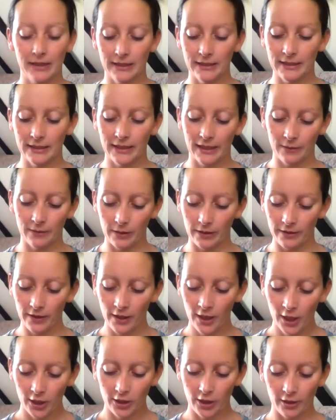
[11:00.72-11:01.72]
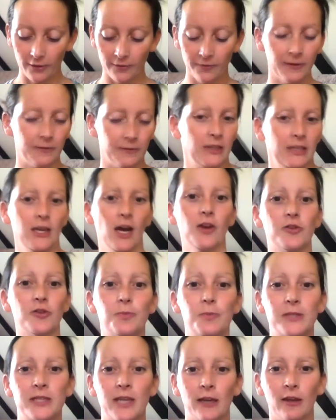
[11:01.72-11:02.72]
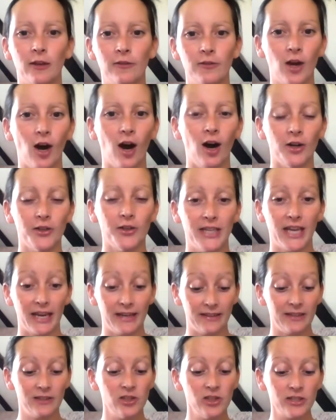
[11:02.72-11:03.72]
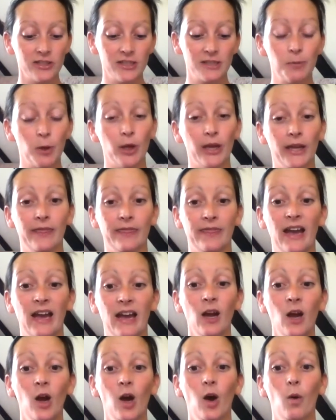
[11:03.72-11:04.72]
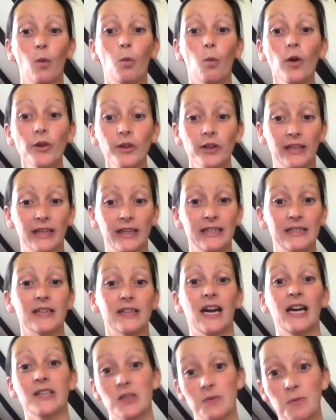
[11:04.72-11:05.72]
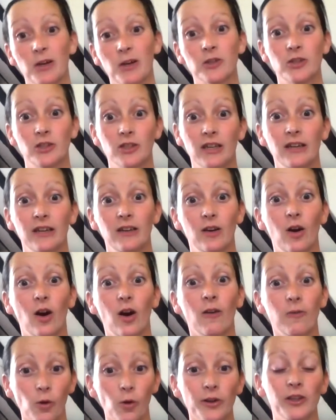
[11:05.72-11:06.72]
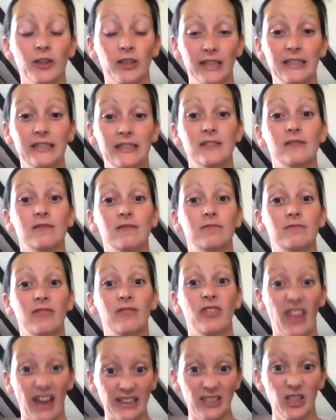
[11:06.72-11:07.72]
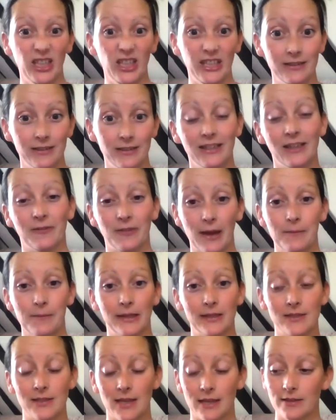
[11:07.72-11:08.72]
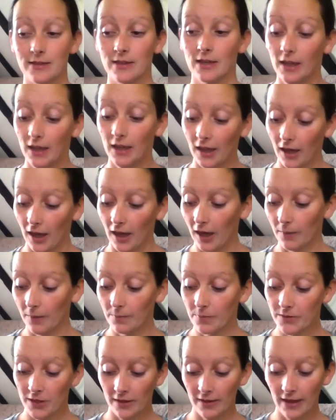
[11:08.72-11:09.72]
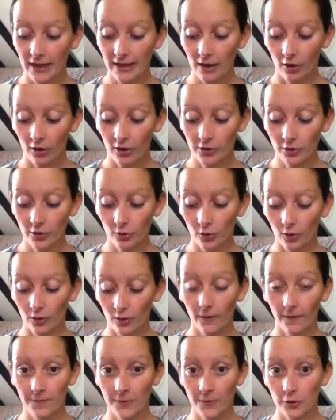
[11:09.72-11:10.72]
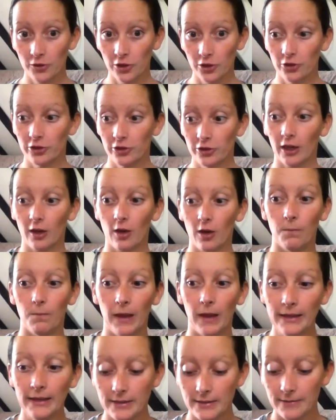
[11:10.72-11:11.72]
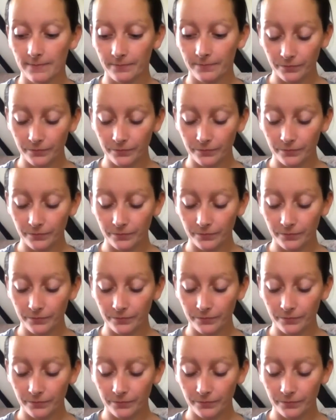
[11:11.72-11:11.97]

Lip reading: it in here with, you know, 1500% of your RDA. They just put in there what you need and as much of what you need that you need, if that makes sense. So they are your food nutrient complex.